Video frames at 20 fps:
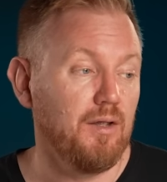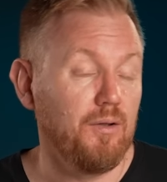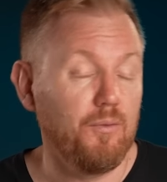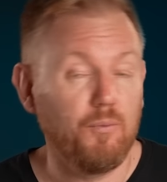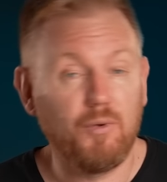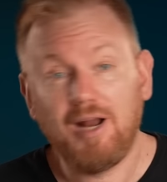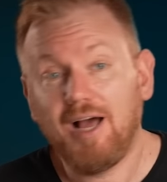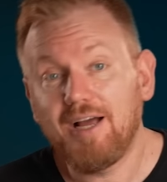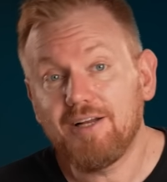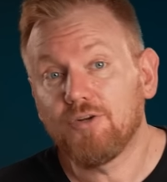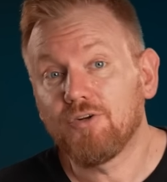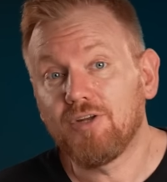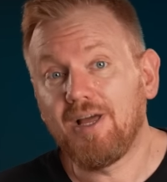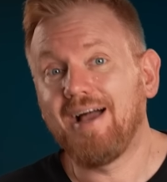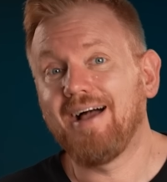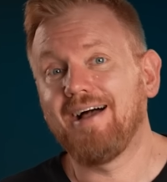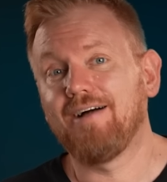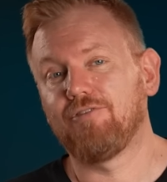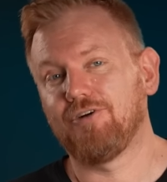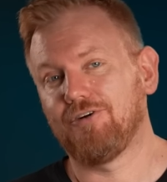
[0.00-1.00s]
Well, I don't
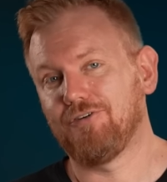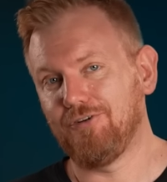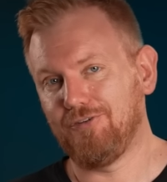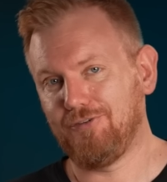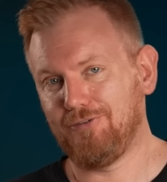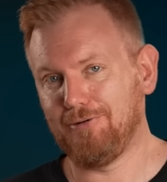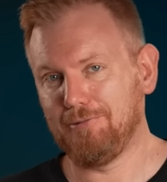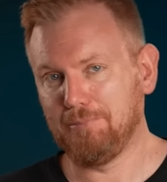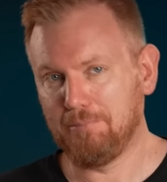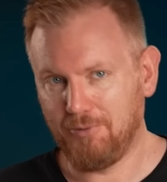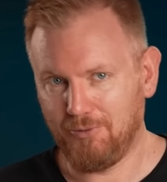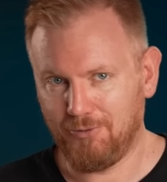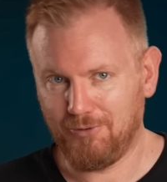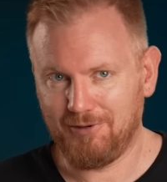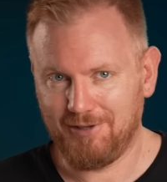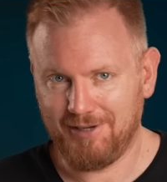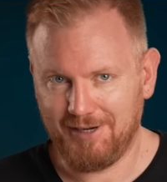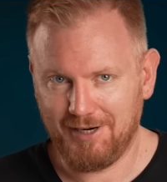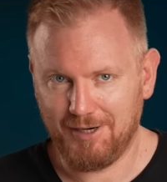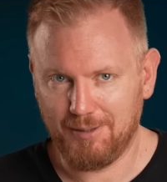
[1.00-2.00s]
have a crystal
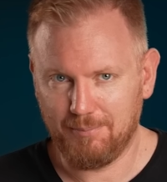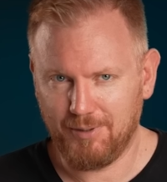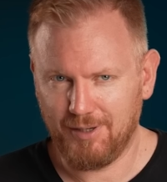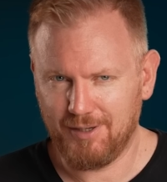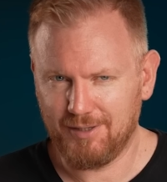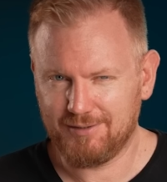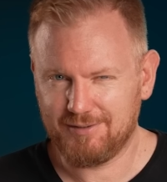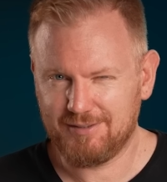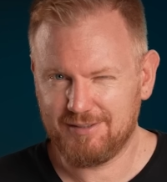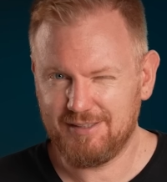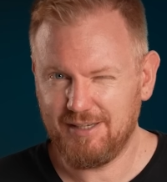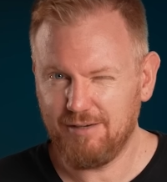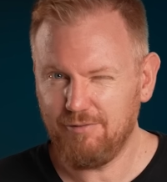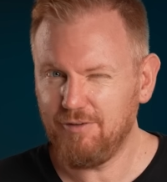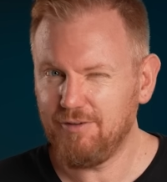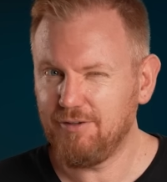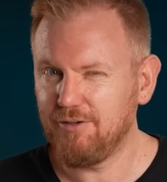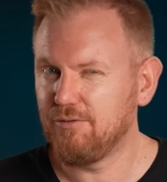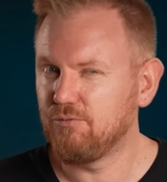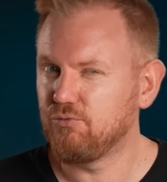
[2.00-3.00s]
ball here, but
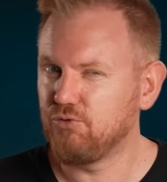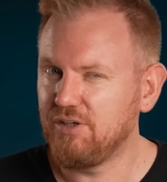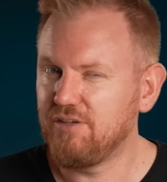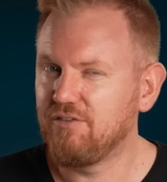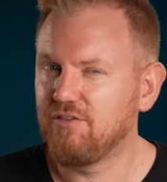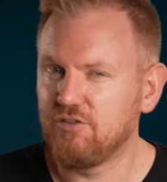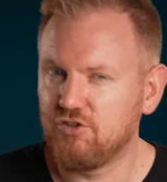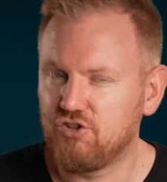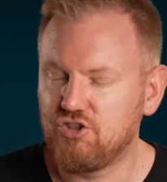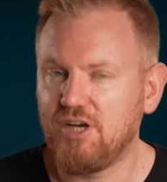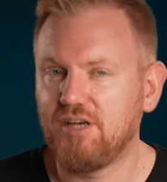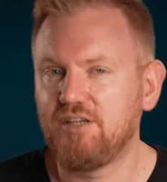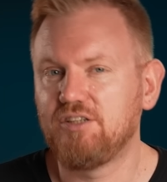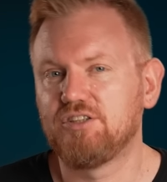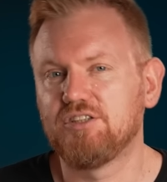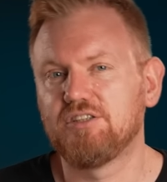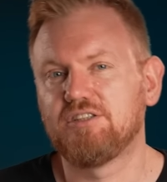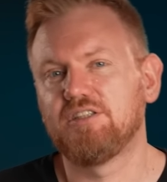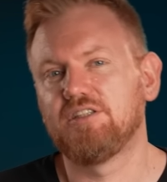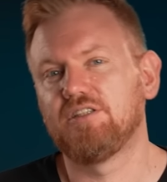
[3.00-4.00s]
given the recent
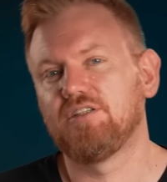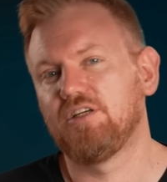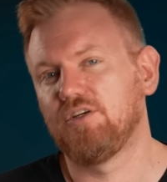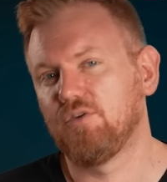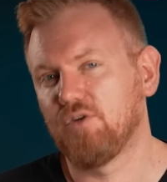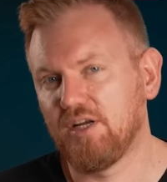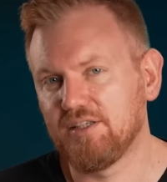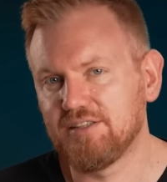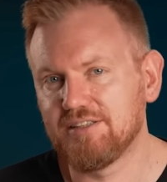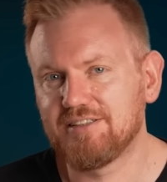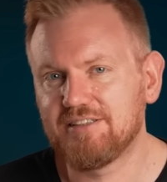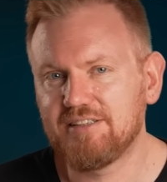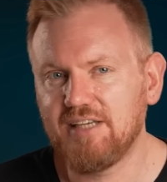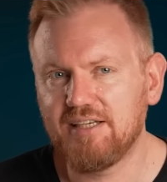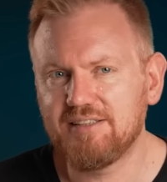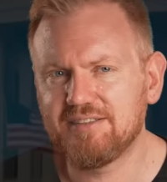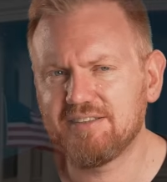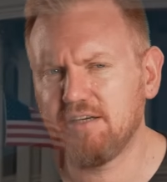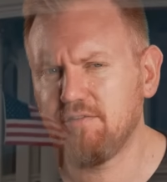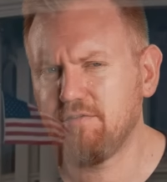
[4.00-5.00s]
changes in the United
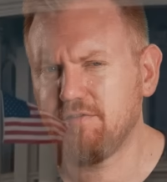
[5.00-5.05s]
States, I